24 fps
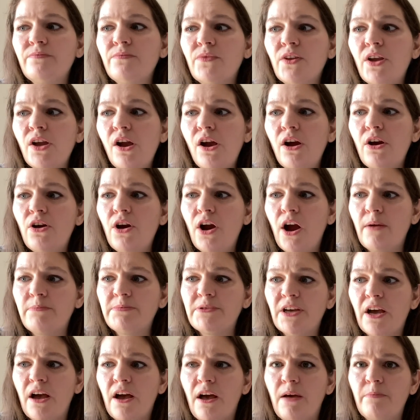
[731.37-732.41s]
a crop
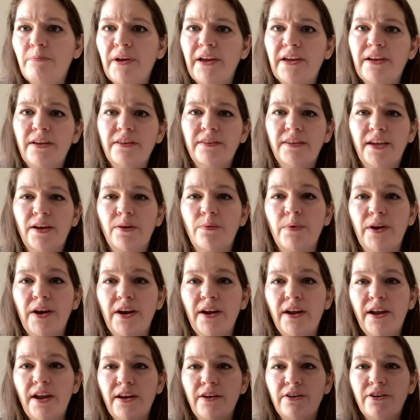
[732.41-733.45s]
top. I could like wear
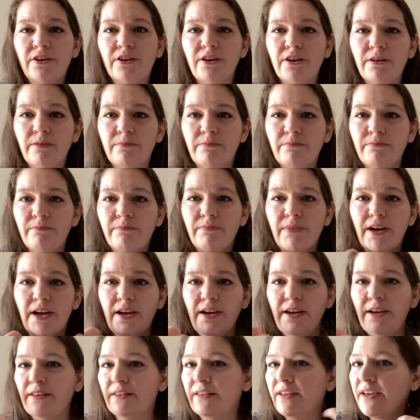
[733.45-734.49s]
it under
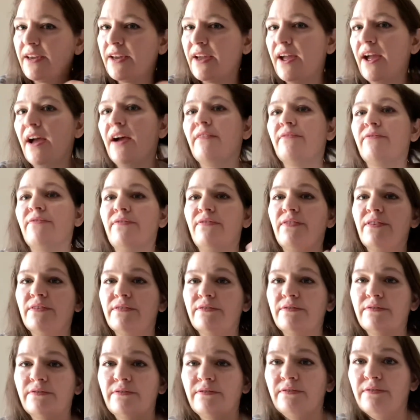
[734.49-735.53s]
my, like, I have
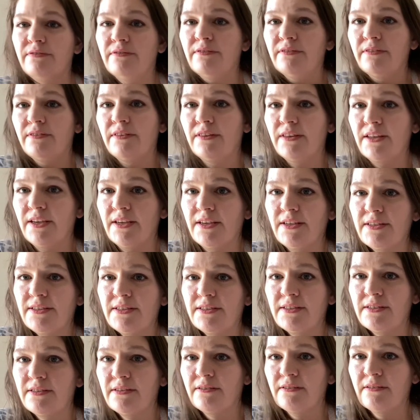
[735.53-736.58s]
this.
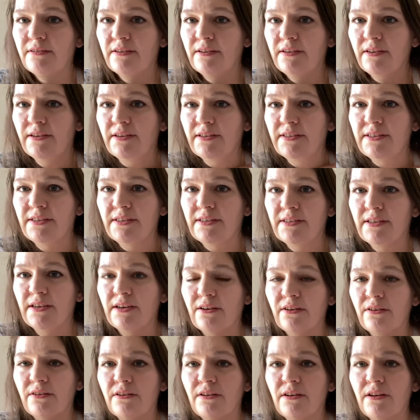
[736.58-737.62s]
This is a
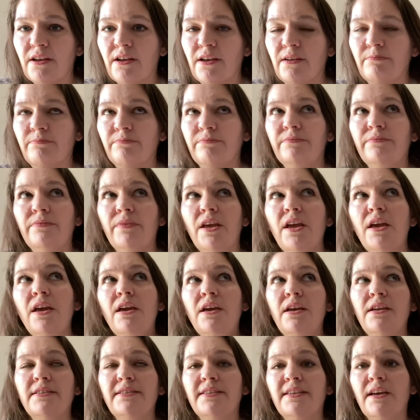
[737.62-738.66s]

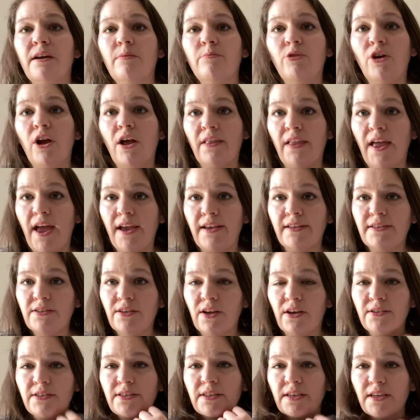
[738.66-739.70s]
it's like a bralette. So
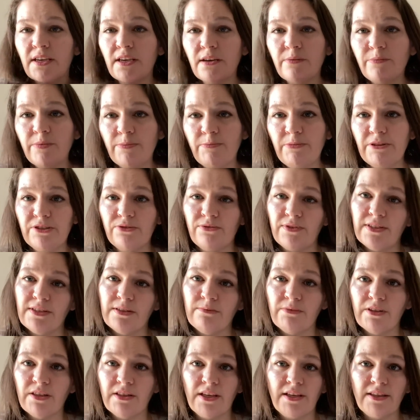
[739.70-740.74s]
I was thinking of maybe doing
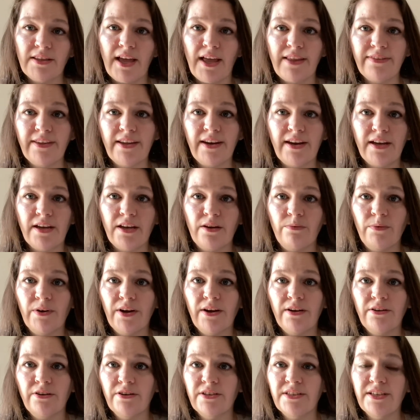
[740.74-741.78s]
something like that I could wear
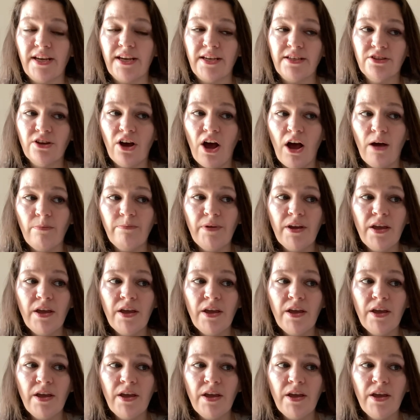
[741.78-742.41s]
under tank top.